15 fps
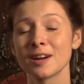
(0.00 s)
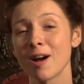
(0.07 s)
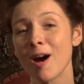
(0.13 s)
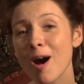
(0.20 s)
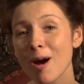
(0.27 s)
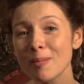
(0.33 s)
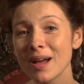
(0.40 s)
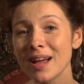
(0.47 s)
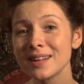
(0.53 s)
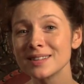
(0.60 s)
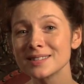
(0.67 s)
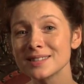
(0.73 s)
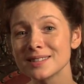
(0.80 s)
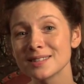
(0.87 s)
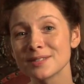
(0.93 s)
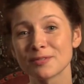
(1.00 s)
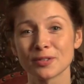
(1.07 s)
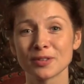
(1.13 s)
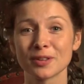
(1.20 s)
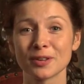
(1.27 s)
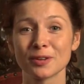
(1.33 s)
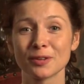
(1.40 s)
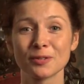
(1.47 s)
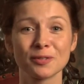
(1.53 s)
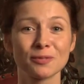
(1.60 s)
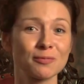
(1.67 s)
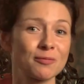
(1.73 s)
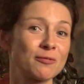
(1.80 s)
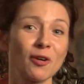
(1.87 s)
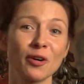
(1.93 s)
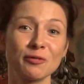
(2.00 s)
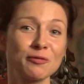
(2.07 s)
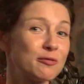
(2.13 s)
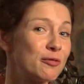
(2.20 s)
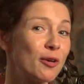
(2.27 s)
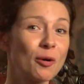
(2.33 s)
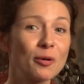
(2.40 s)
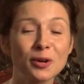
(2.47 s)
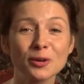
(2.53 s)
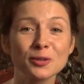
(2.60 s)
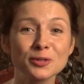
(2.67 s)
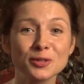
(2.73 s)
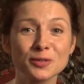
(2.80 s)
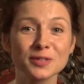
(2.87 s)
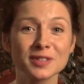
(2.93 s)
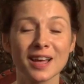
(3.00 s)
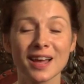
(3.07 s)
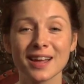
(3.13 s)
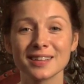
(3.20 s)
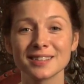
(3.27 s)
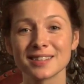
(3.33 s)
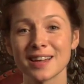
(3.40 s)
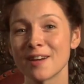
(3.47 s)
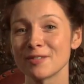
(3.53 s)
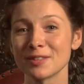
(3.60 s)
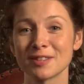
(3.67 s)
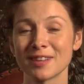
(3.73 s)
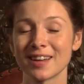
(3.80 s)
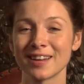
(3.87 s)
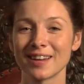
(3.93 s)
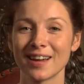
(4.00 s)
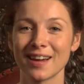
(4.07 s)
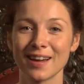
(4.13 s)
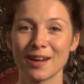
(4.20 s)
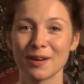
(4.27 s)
comments, for the fun photos you sent, everything.